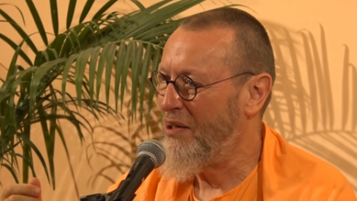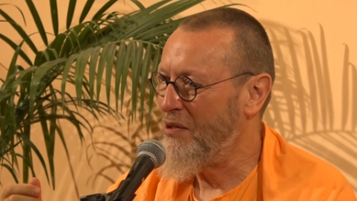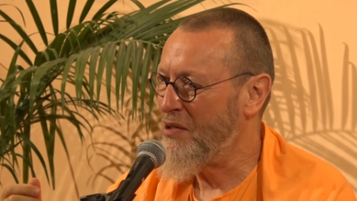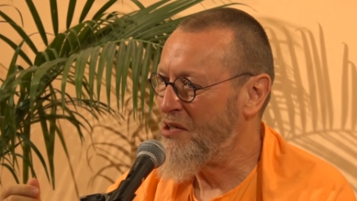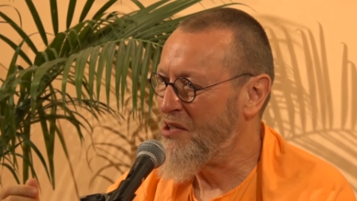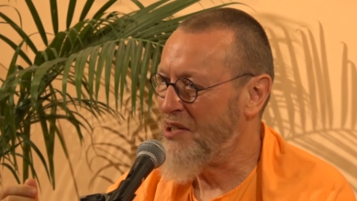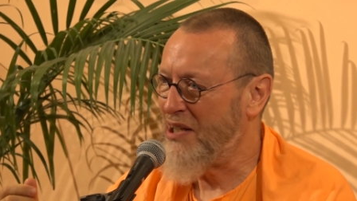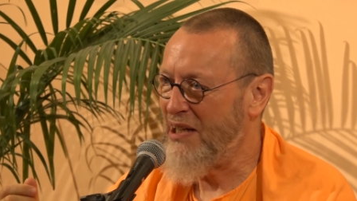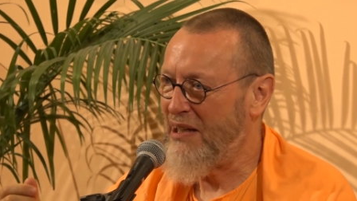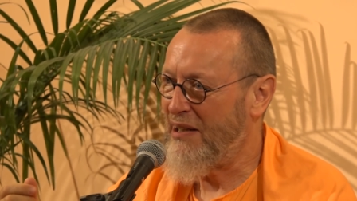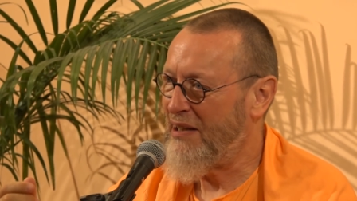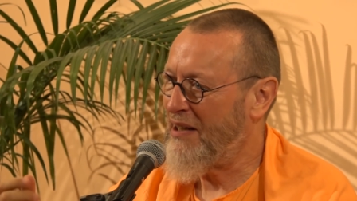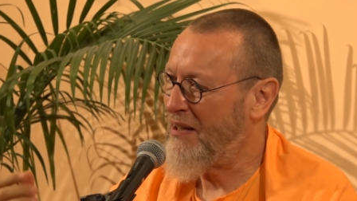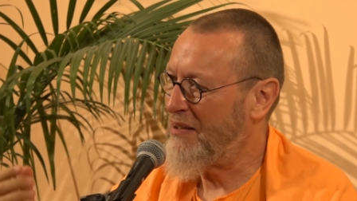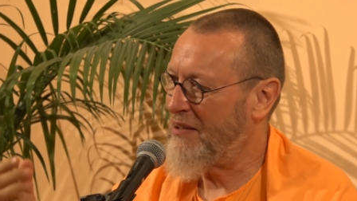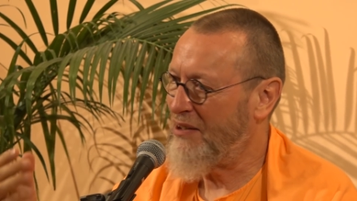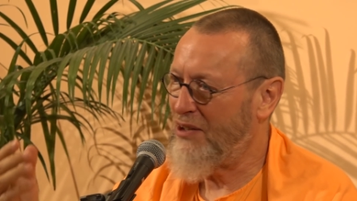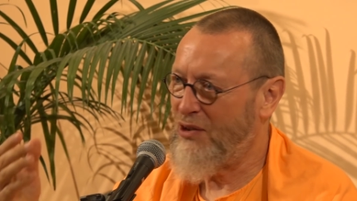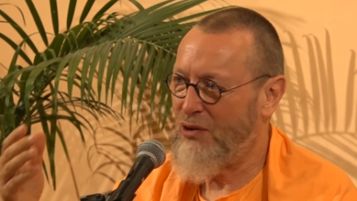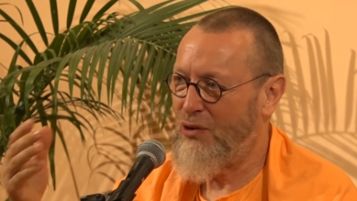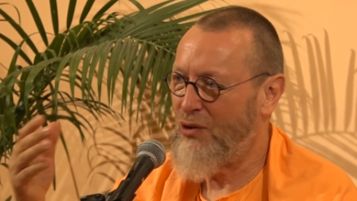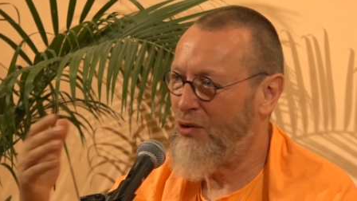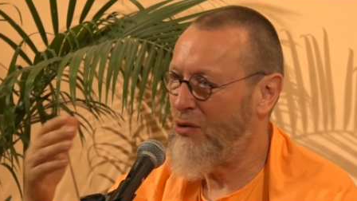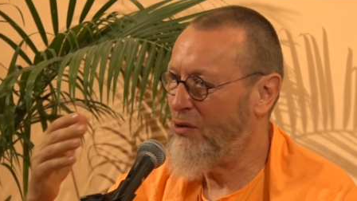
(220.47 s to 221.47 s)
you see that
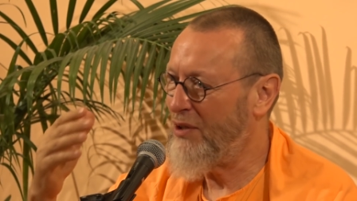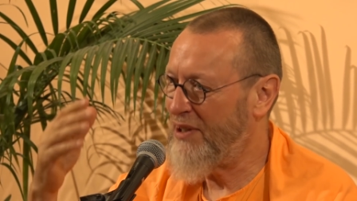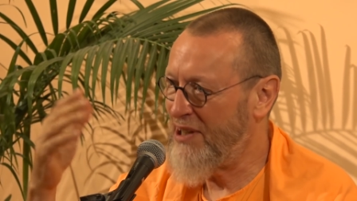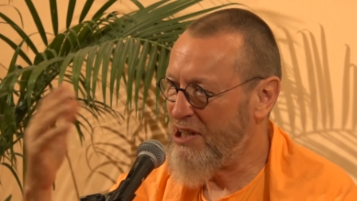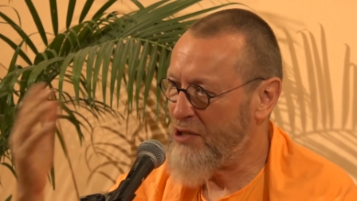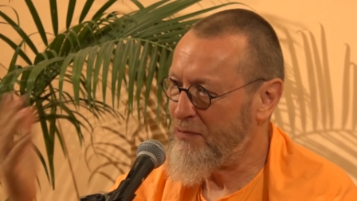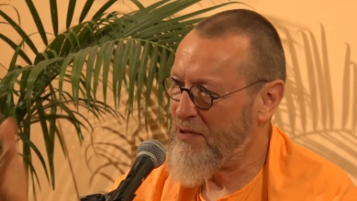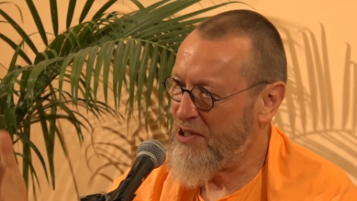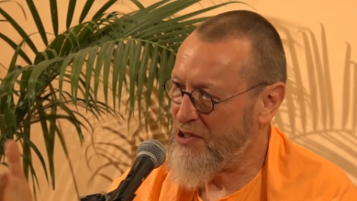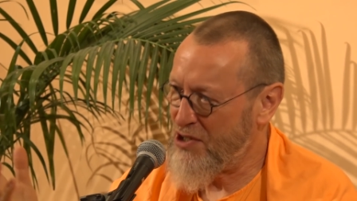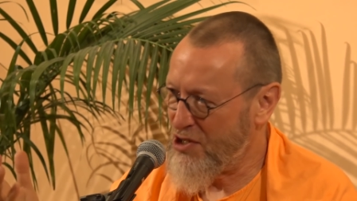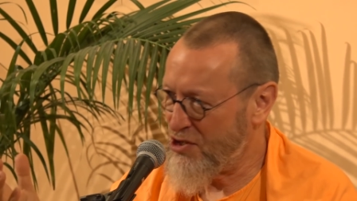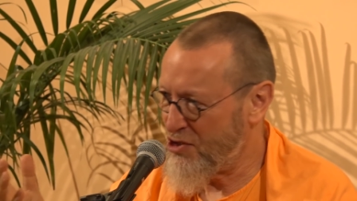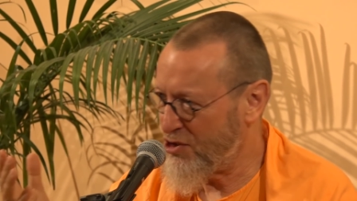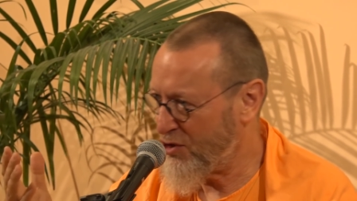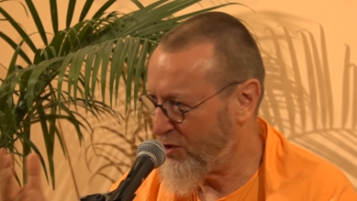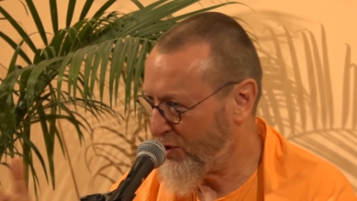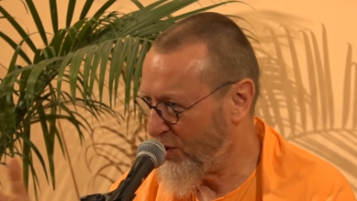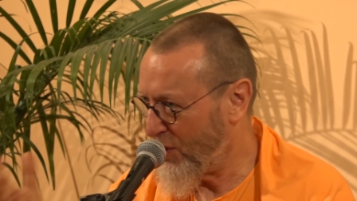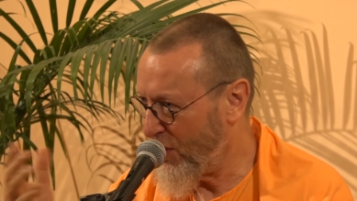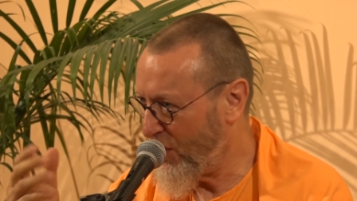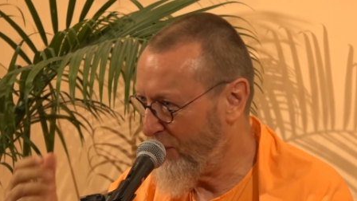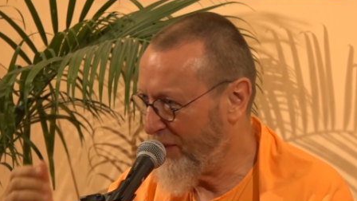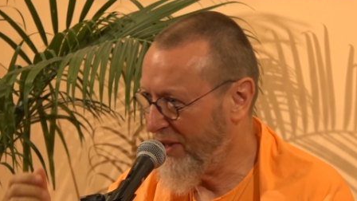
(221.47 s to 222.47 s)
all this was a
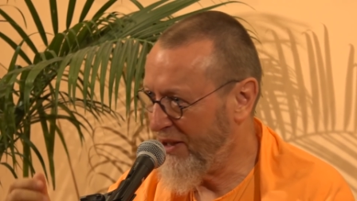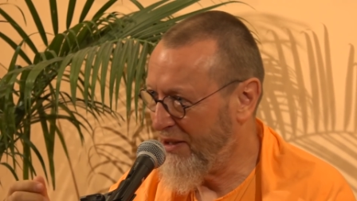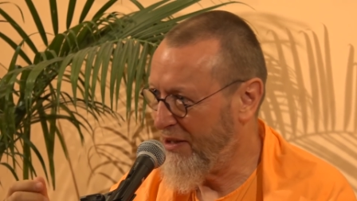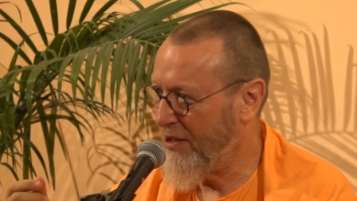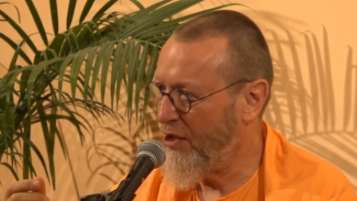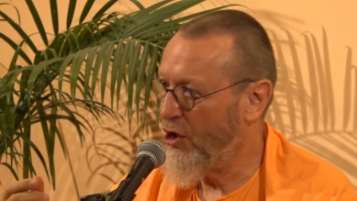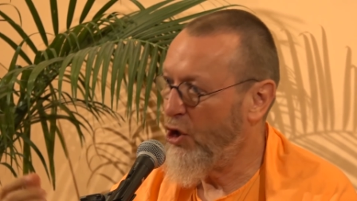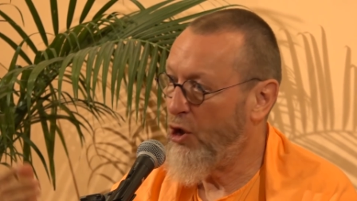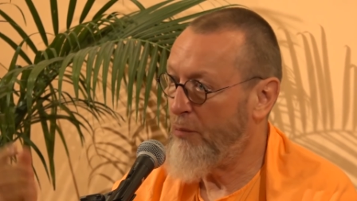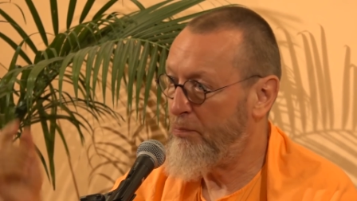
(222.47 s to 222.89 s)
story,